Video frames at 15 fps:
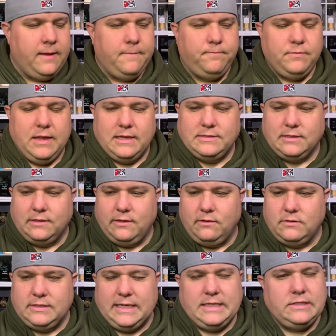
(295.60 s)
is a little
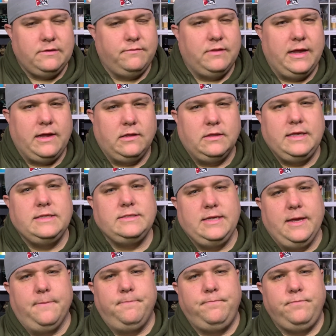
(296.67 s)
tint of like
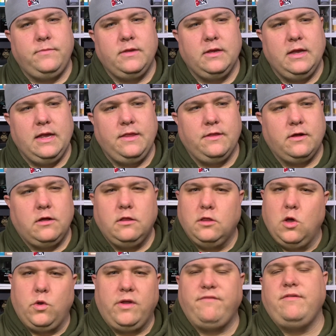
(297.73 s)
Elysium in the
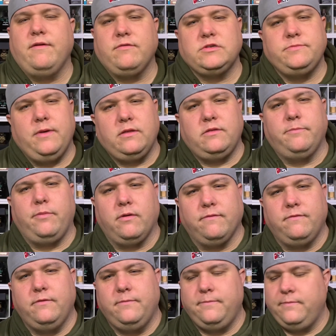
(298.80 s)
cologne. I've never smelled the
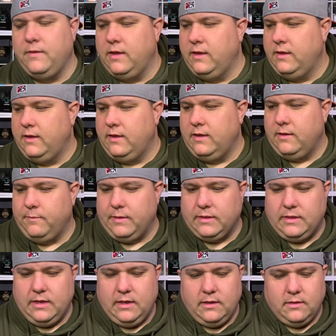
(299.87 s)
parfum, but
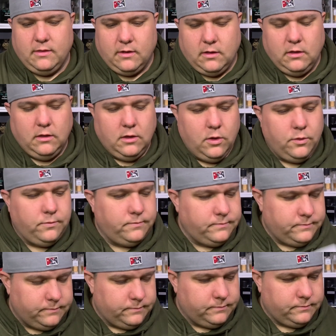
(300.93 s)
the cologne
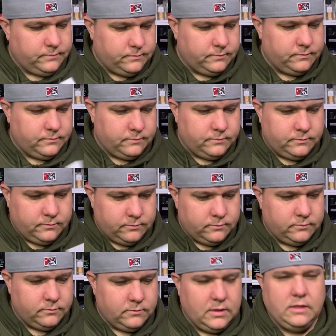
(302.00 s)

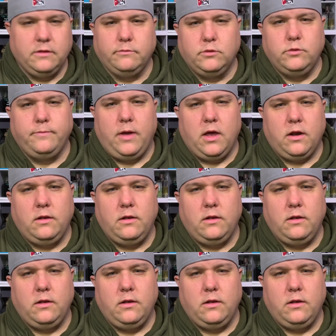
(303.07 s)
in the blue bottle,